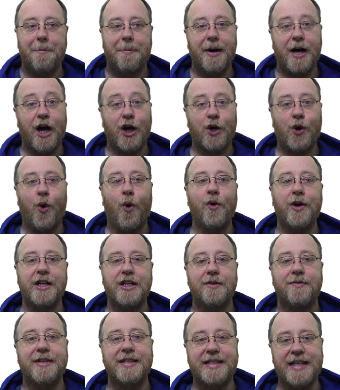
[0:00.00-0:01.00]
but
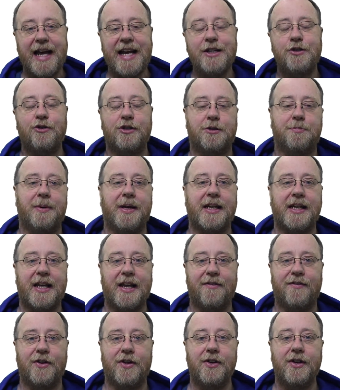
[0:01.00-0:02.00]
according to the data it's been
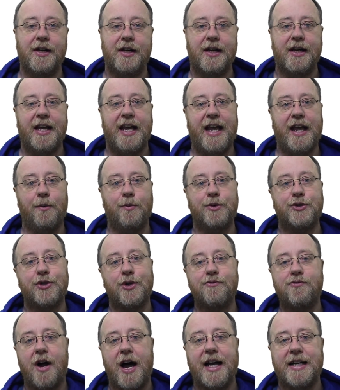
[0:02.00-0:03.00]
given, it was
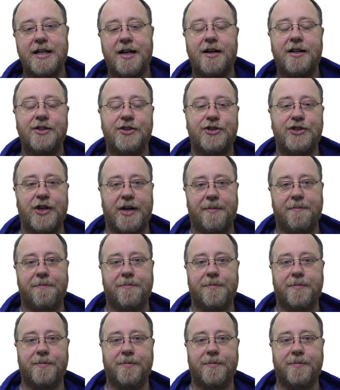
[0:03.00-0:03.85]
the right answer.